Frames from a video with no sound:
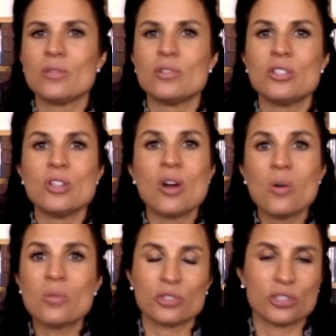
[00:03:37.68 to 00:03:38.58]

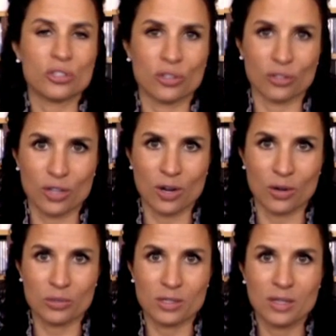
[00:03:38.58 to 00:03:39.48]
don't
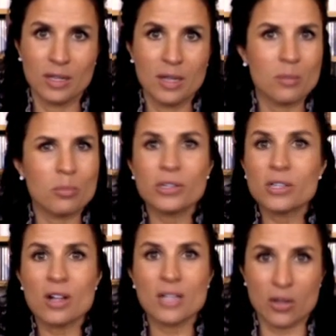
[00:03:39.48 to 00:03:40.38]
sugarcoat. Put it
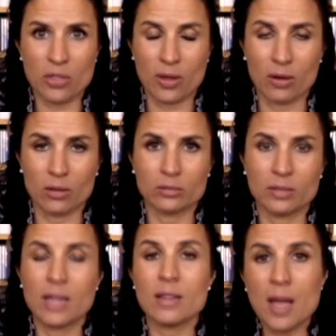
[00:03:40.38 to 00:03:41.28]
all out there.
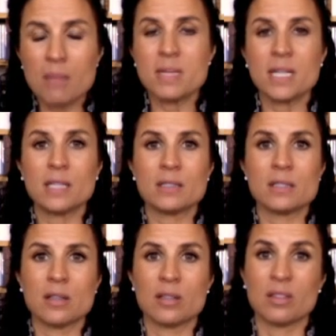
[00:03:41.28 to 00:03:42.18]
And that
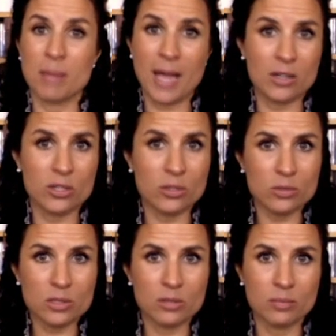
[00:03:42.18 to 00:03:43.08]
means the bad
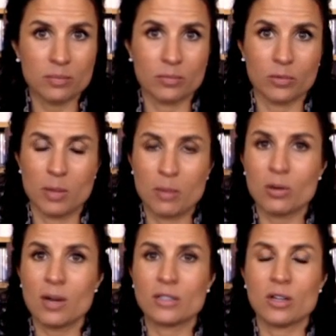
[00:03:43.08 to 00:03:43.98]
news.
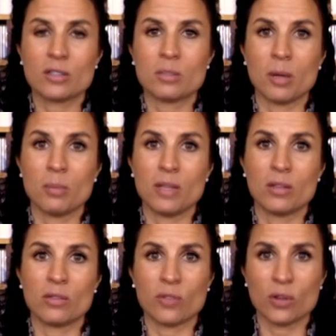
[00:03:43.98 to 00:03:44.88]
Remember, I talked about being
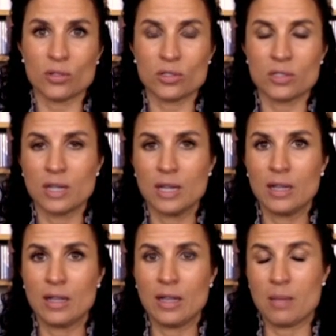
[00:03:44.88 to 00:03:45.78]
the first
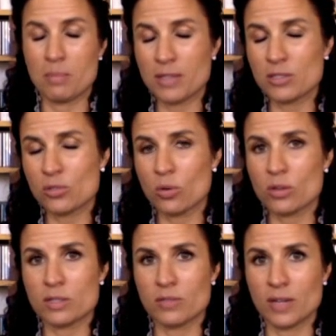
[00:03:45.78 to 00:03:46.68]
and best
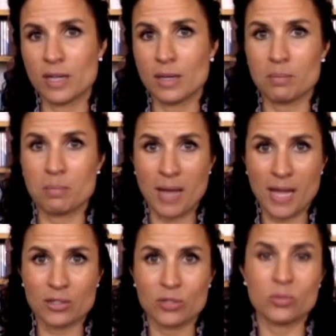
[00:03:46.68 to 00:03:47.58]
source of any
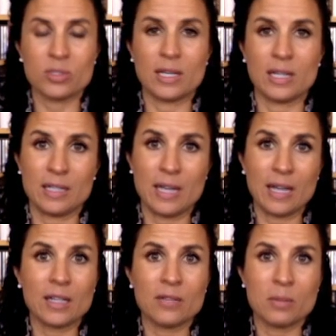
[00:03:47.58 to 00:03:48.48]
bad news, any
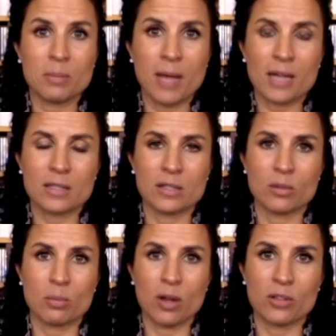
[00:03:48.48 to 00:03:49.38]
negative impacts that your
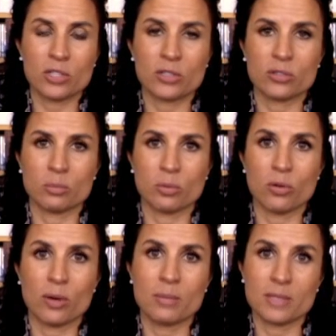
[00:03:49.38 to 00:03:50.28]
project or
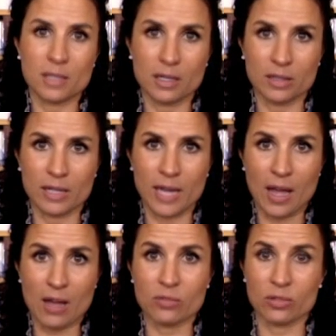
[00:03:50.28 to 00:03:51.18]
program is likely to
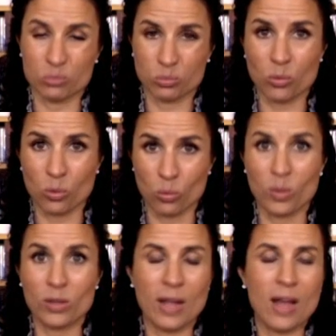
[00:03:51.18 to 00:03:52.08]
have or
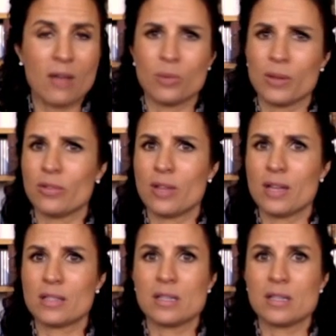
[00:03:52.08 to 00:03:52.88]
will have, whether that's